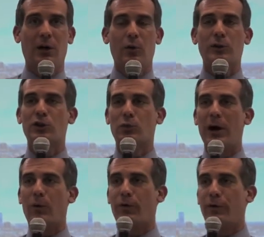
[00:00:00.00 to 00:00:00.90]
which is
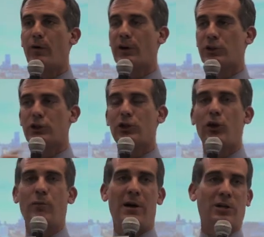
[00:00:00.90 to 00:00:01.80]
why we're focused
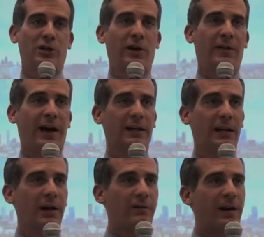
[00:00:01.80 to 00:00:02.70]
so much on that.
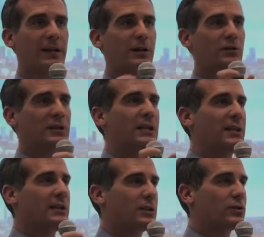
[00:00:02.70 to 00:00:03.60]
Finding those
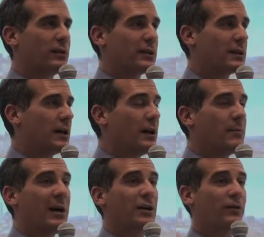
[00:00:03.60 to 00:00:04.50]
key industries.
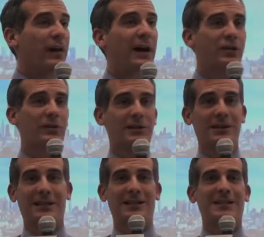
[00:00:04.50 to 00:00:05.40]
Manufacturing
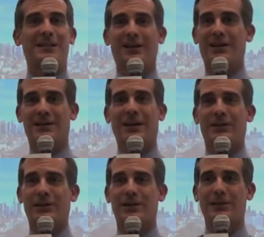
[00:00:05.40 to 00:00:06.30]
still exists in Los
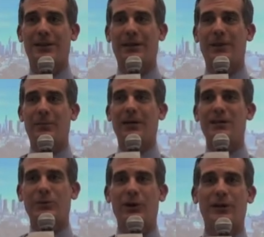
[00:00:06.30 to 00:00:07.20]
Angeles, but
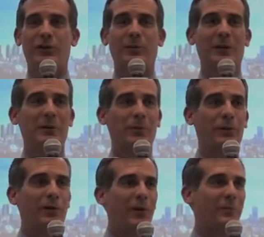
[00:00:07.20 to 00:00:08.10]
guess what? Too many
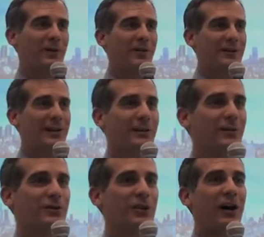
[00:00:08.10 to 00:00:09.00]
people grow up here aren't getting
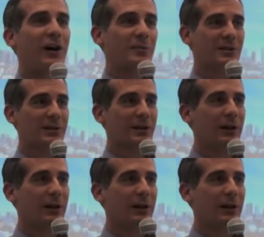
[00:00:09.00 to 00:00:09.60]
those jobs.